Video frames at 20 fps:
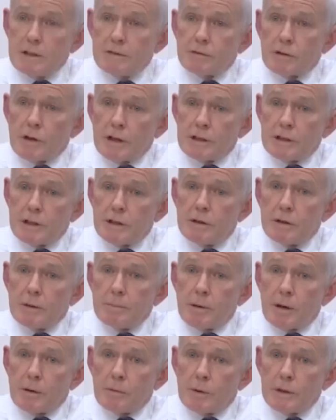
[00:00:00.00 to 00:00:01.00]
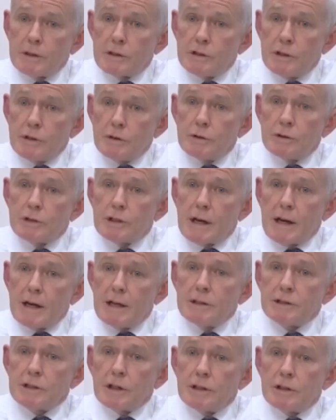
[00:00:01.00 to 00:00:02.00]
criteria by which you
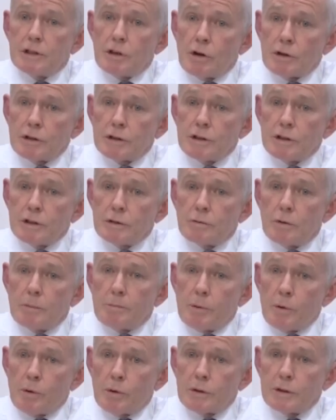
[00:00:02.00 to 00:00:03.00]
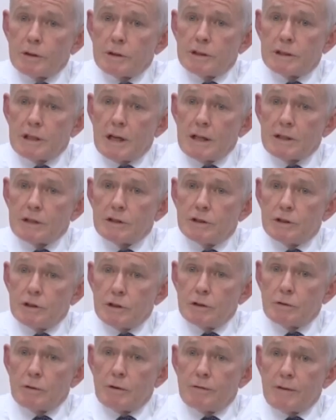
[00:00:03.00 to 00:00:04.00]
change a doctor's reported death
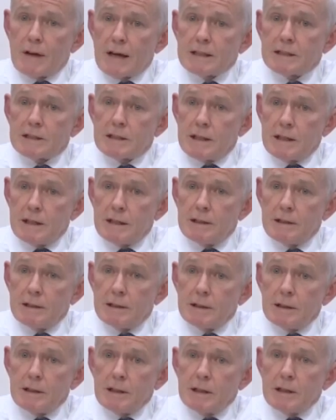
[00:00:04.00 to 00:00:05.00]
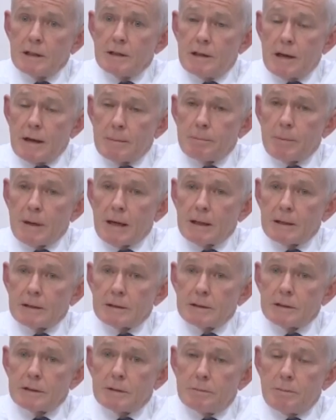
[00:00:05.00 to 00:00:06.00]
due to a vaccine
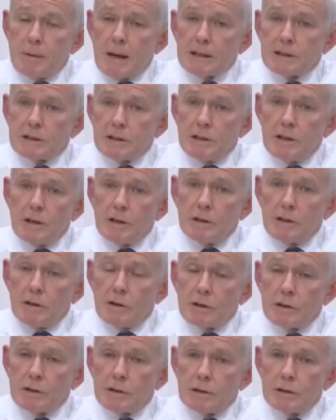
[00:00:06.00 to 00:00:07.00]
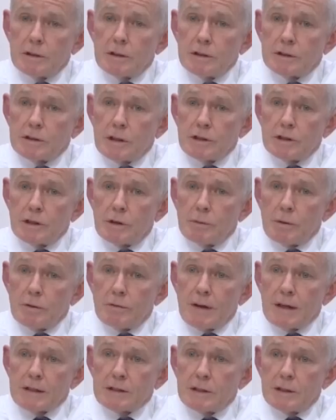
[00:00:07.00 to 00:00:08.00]
back to not associated with a
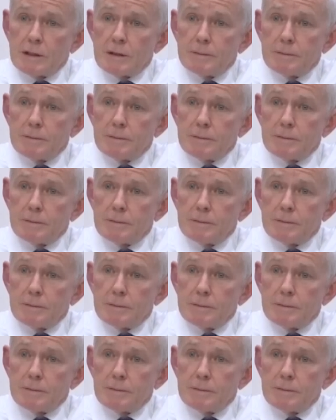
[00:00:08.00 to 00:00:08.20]
vaccine.